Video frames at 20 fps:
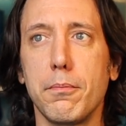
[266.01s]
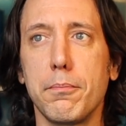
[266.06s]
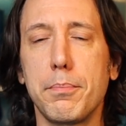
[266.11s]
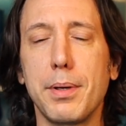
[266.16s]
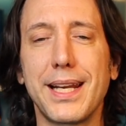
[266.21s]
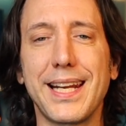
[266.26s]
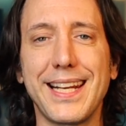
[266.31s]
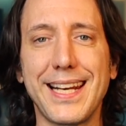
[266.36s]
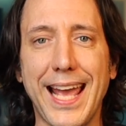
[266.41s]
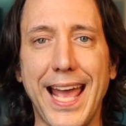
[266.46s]

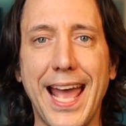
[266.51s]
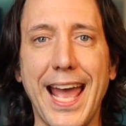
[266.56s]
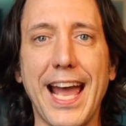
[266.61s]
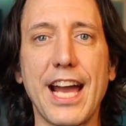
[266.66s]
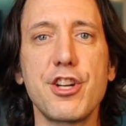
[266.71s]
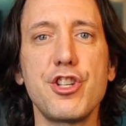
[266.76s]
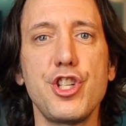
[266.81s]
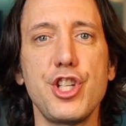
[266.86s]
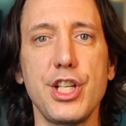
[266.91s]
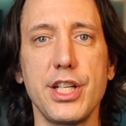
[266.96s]
but an
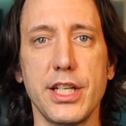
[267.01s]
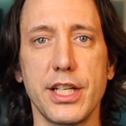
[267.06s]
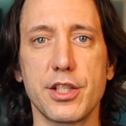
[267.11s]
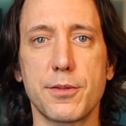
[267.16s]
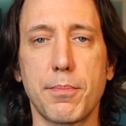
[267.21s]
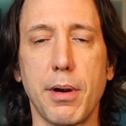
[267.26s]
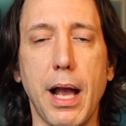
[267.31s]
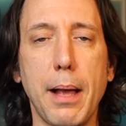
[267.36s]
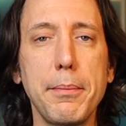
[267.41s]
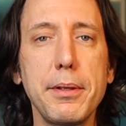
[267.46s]

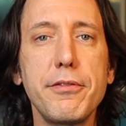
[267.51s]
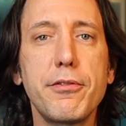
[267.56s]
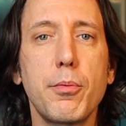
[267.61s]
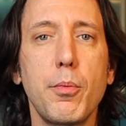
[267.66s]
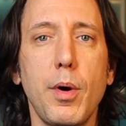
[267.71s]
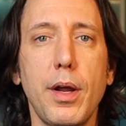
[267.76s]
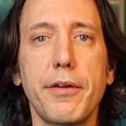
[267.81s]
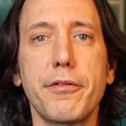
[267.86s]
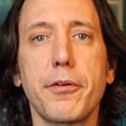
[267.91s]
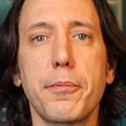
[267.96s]
ashiness, probably from
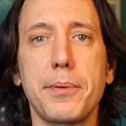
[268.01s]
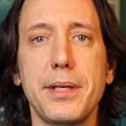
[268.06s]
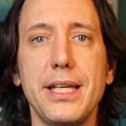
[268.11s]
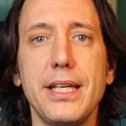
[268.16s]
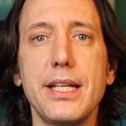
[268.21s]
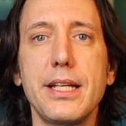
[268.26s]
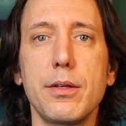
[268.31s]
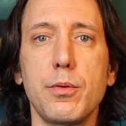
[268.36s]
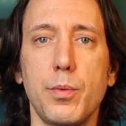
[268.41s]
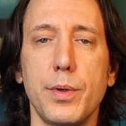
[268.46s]
whatever
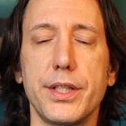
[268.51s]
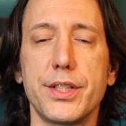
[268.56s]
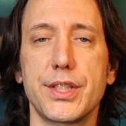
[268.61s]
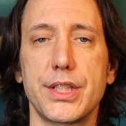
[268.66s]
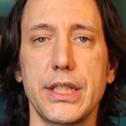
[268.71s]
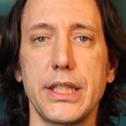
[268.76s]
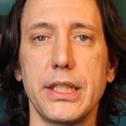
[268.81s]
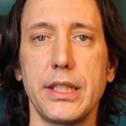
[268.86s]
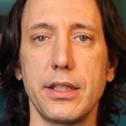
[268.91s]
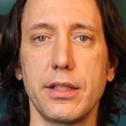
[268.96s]
peated
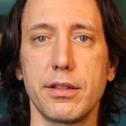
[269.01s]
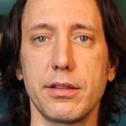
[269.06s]
whiskey